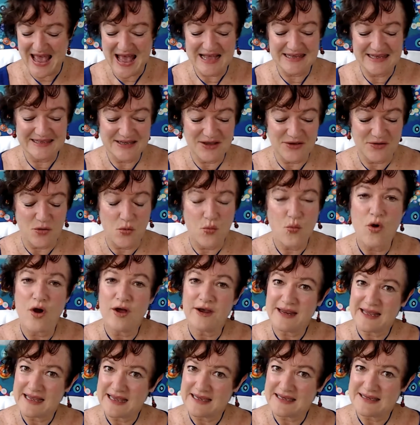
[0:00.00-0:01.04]
so
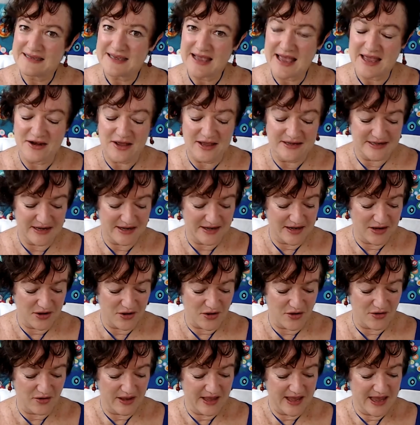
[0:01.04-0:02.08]
what is an identity
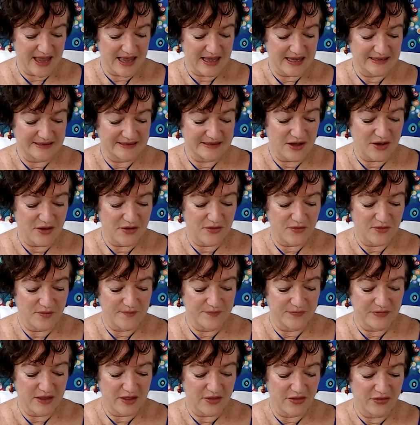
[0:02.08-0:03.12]
goal? So
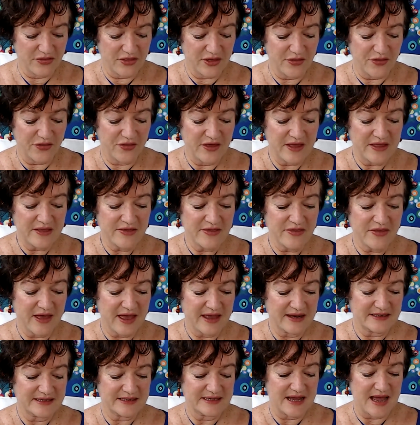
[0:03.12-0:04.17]
the thing
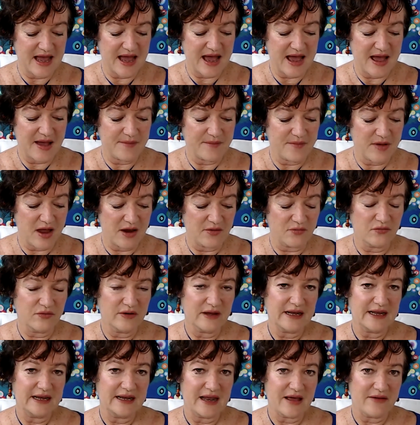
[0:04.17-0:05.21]
that I
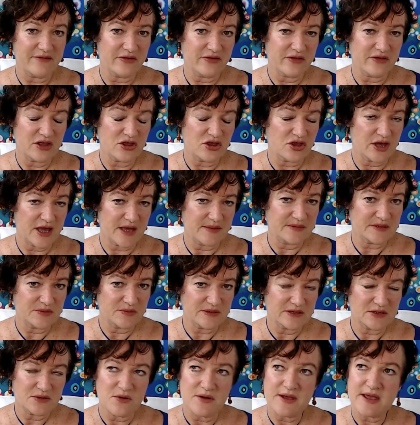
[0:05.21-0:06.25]
really loved that James
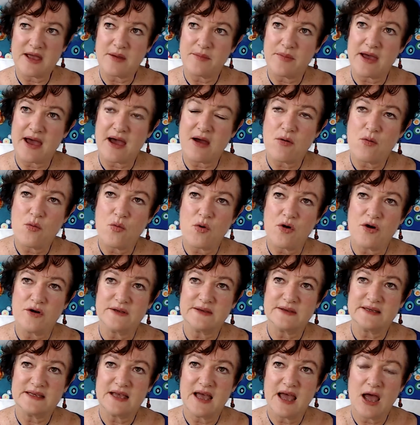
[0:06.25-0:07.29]
was talking about
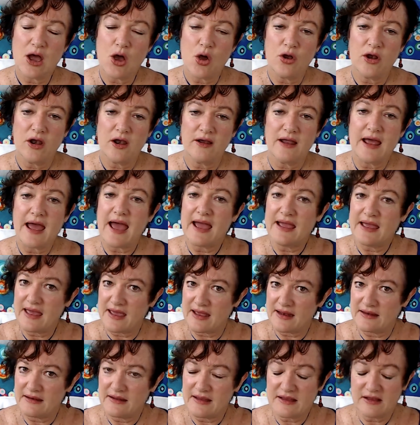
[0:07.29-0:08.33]
was,
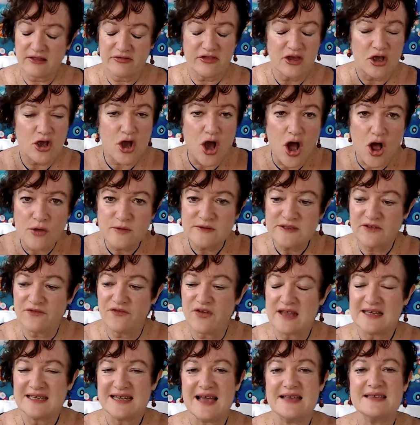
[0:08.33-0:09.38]
again, the goals are
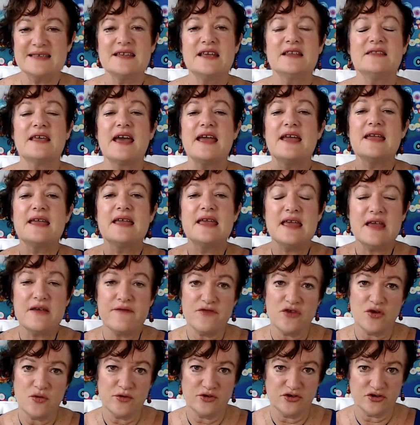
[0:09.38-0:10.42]
fantastic. They give
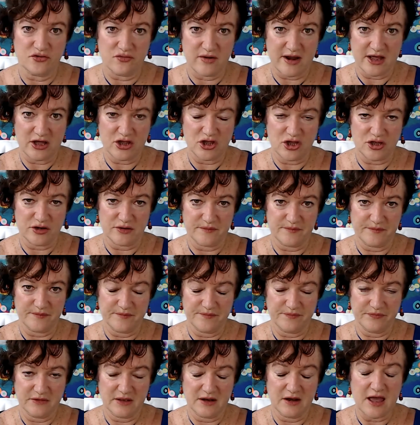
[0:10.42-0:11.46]
you a direction,
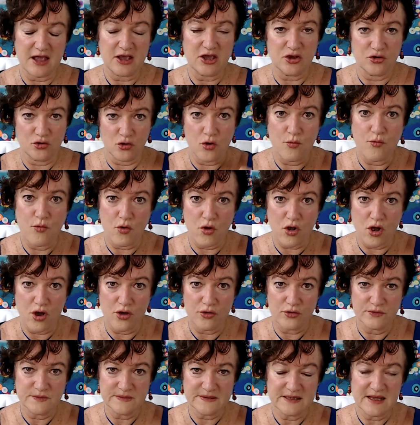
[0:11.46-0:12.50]
like your normal
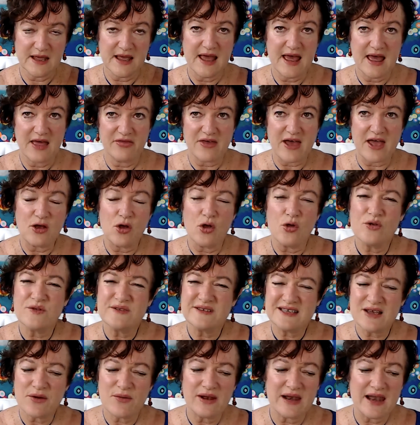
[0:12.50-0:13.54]
goals. They
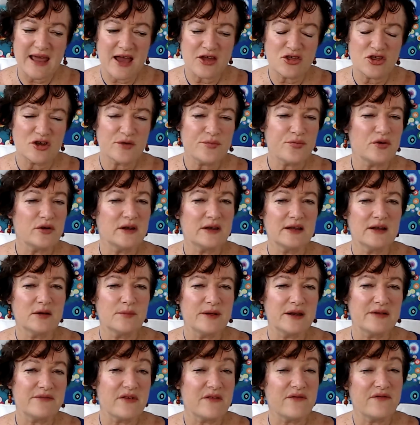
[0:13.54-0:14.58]
also allowed you to put a little
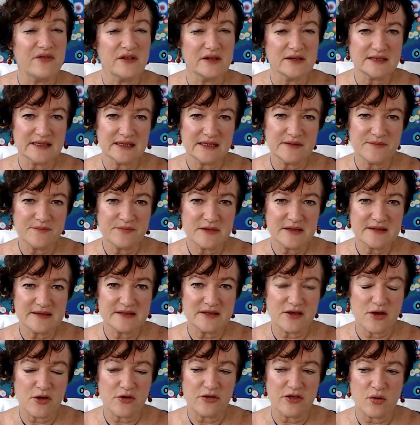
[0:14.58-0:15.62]
bit of a filter
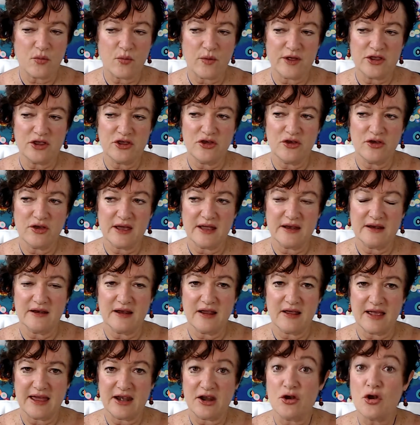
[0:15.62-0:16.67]
so that when you can
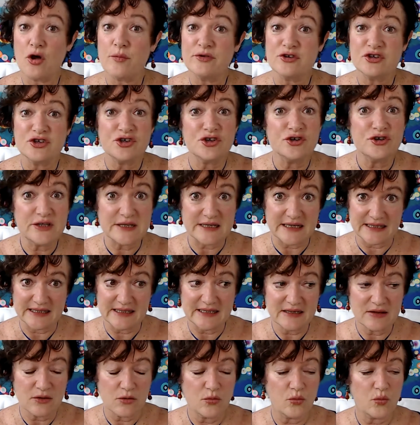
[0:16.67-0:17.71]
get an
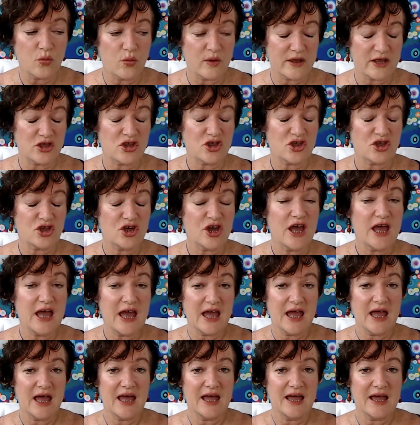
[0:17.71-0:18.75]
opportunity, which
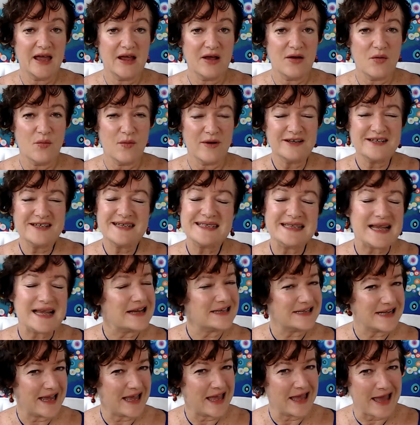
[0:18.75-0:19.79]
once you start
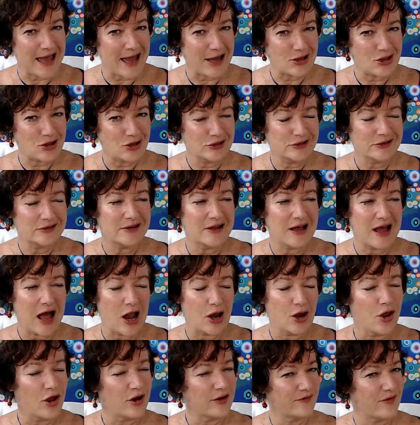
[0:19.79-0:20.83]
taking action, a
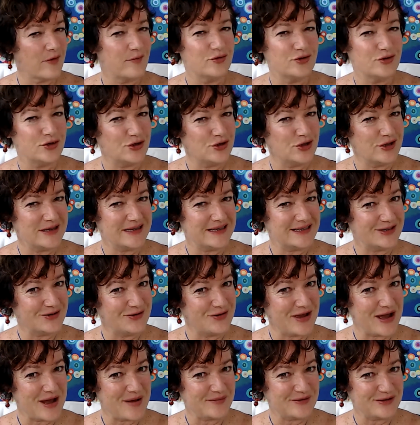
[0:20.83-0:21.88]
lot of opportunities do
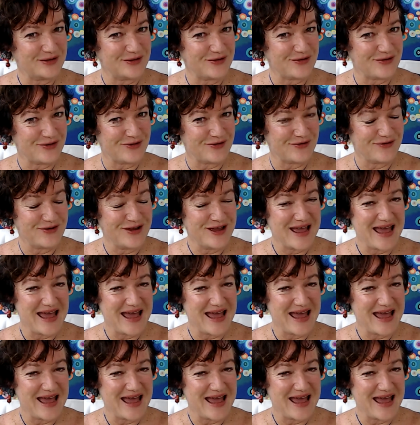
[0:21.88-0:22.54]
come to you.